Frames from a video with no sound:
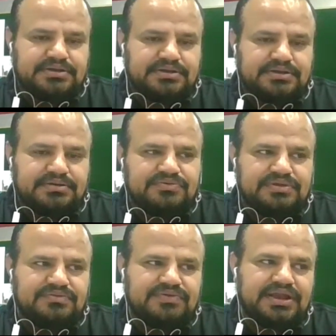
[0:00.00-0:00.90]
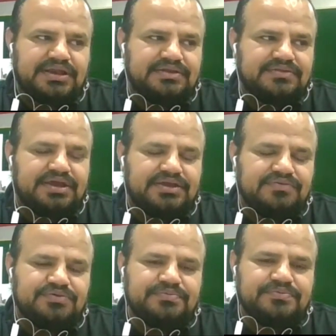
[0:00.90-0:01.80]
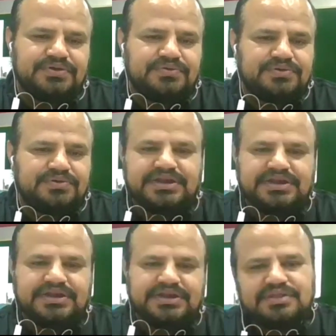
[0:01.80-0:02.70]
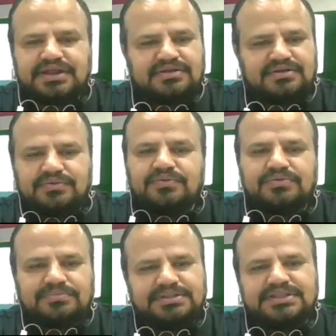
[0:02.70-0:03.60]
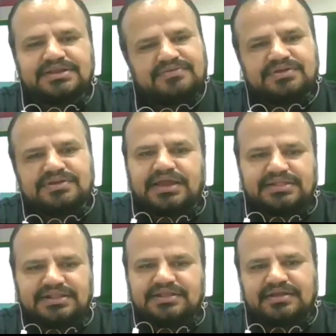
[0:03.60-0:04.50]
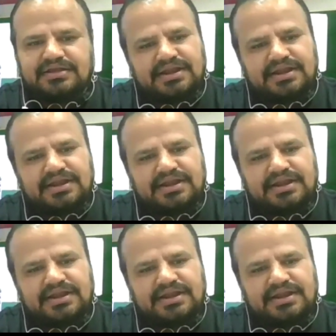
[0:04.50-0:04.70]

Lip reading: Because the salary is high, job security, that will not be the reason. I think,